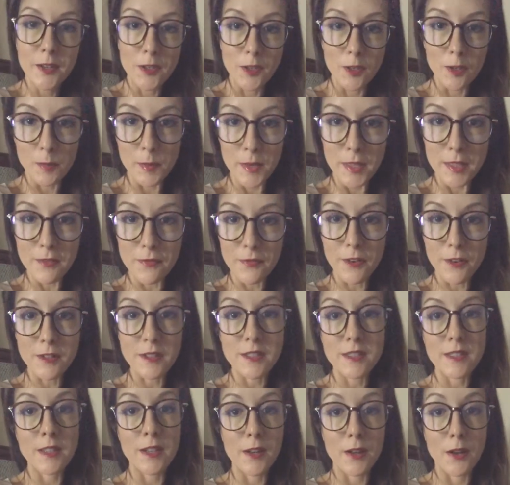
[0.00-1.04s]
you'll be the
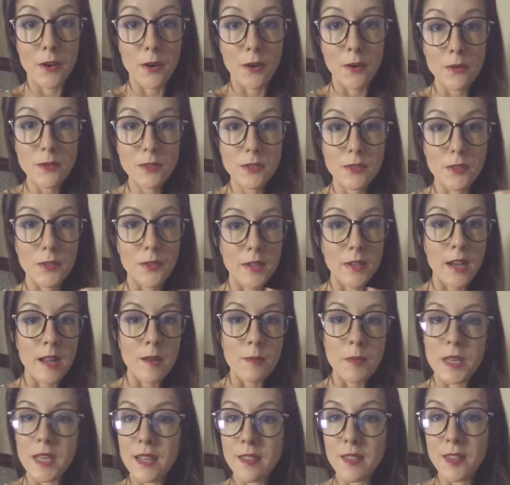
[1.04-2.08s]
first to know, so you'll kind
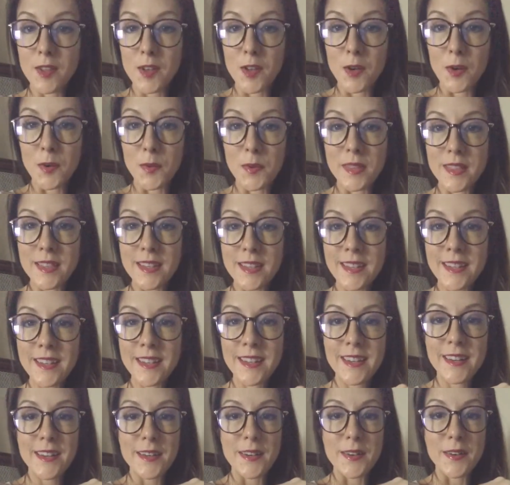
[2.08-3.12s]
of be in the know with it,
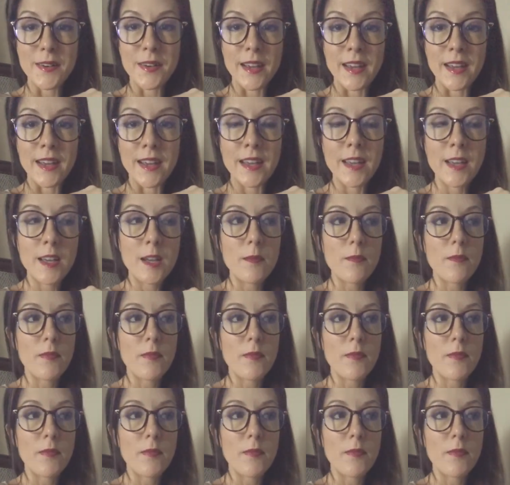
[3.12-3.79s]
okay?